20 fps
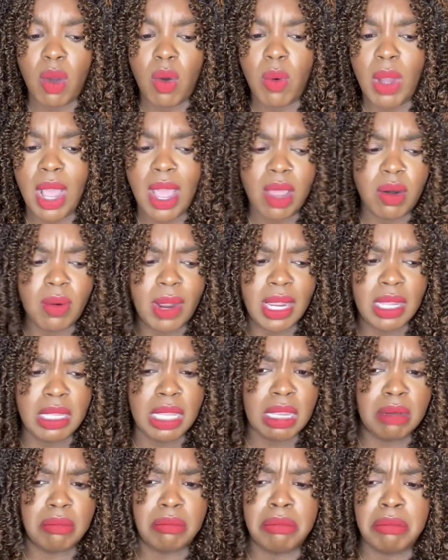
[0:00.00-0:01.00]
oh, well, how do I
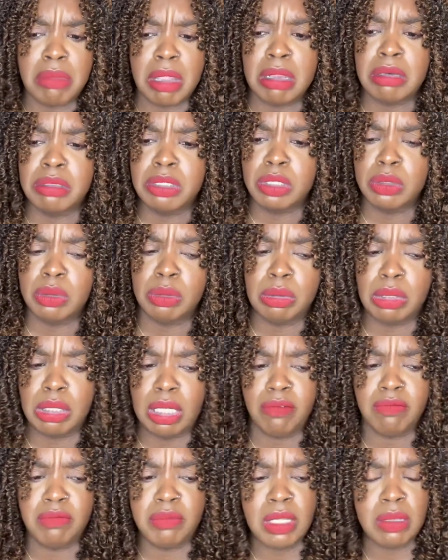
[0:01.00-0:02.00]
get men to
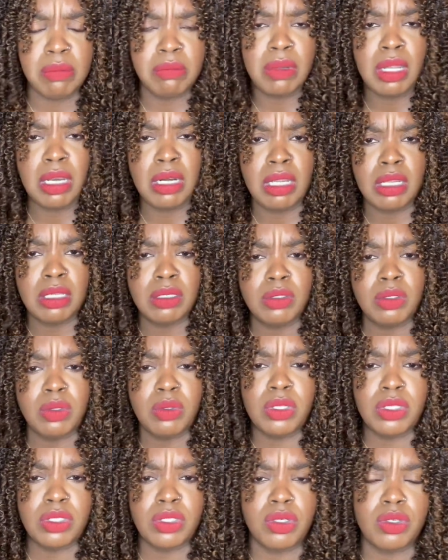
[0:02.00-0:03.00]
give me money and
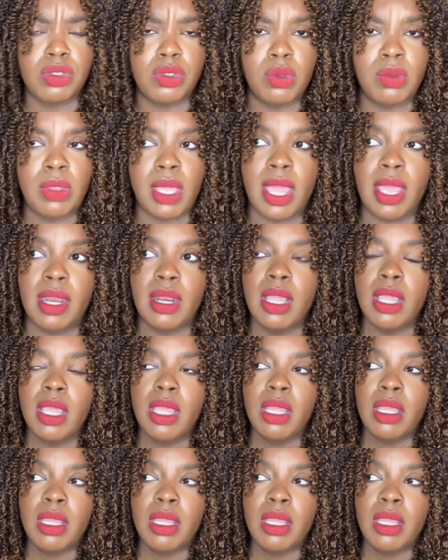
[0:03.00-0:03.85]
do this and do that?